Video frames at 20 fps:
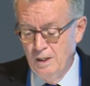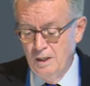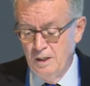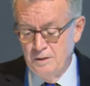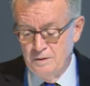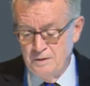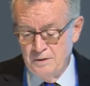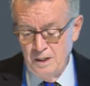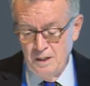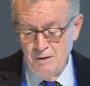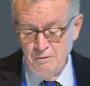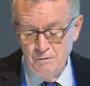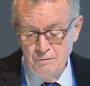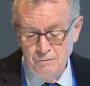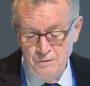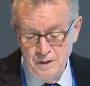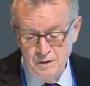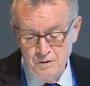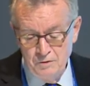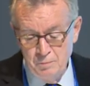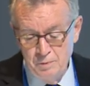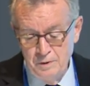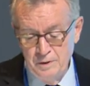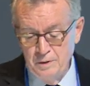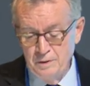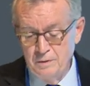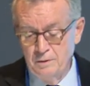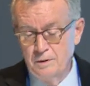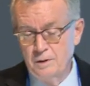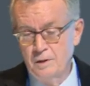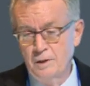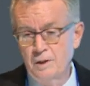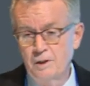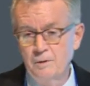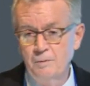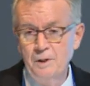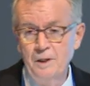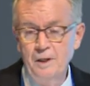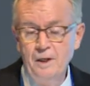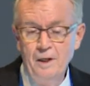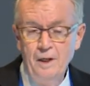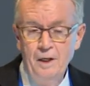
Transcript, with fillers: incentive effects, political economy.